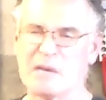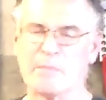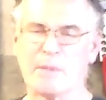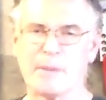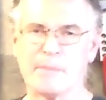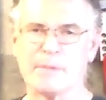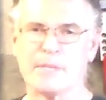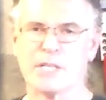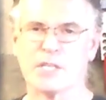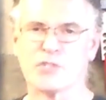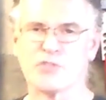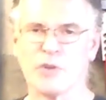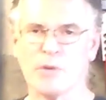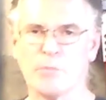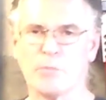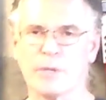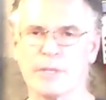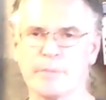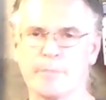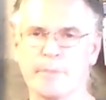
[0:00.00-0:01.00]
maybe the
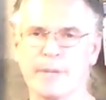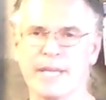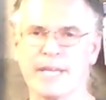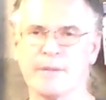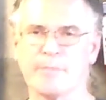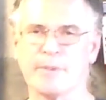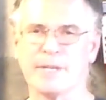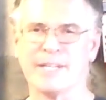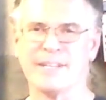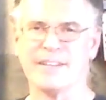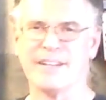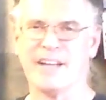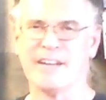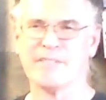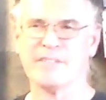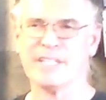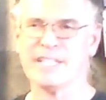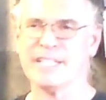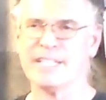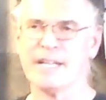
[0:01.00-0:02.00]
drum went bad, but I
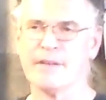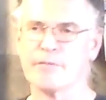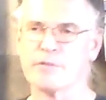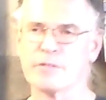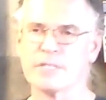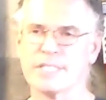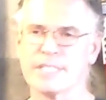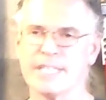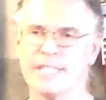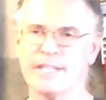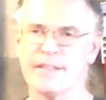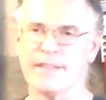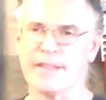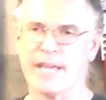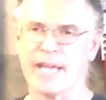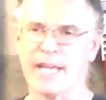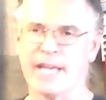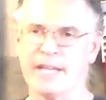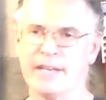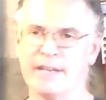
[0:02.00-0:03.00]
really never seen
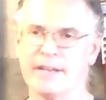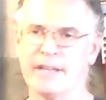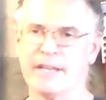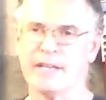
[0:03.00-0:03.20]
that,